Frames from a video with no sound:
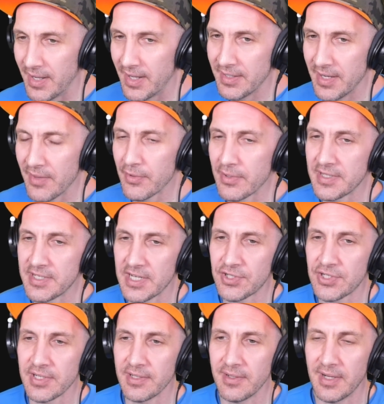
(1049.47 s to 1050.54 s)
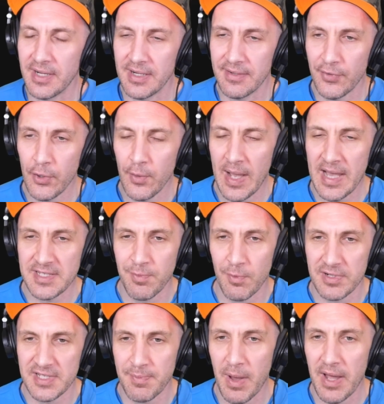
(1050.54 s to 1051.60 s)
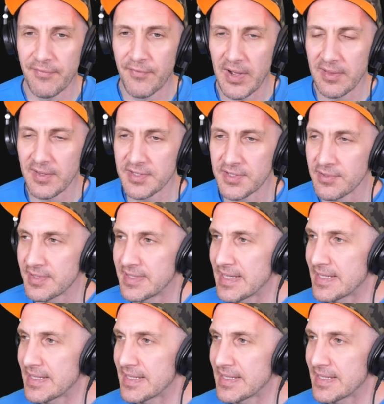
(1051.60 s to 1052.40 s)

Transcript: Another edition of Who Has More Spotify Listeners.